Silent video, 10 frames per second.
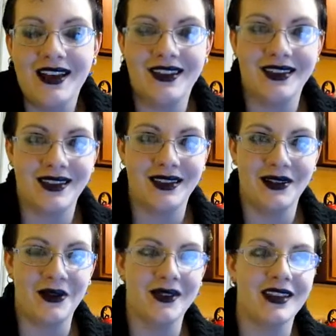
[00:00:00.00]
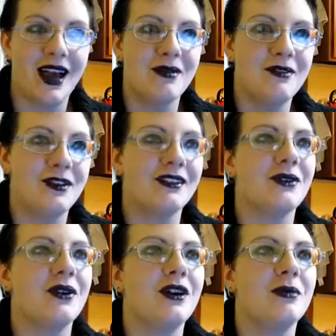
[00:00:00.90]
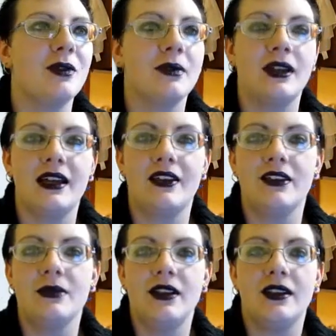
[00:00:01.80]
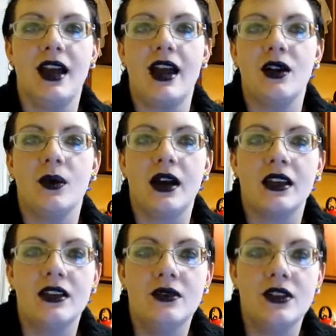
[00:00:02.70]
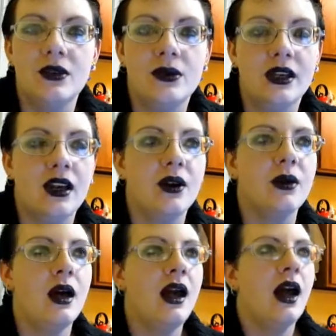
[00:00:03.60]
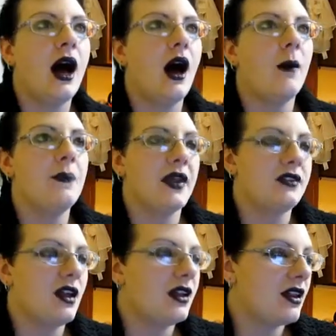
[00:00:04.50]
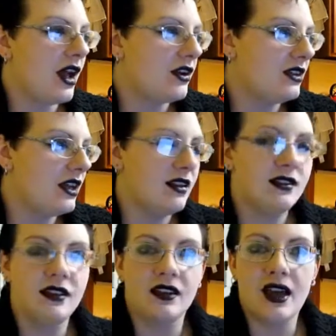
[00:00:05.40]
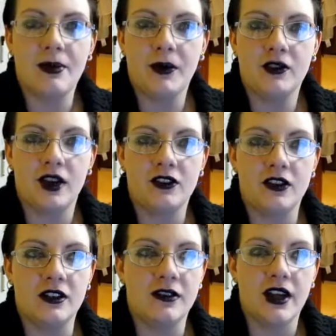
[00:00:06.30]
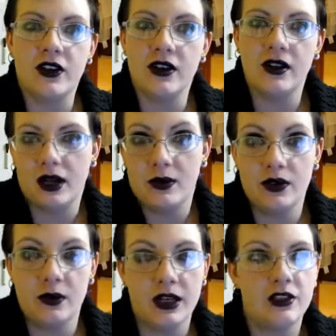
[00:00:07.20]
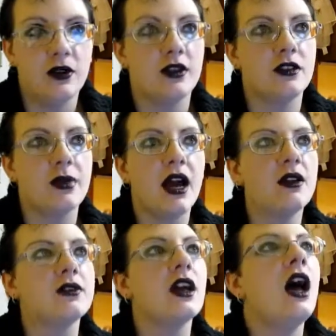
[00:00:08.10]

of the thing the whole time. It felt so horrible, but, like, you're in the middle of the air. What can you do, you know? It's not like I could get instant liposuction. If I could, I wouldn't weigh 200 pounds.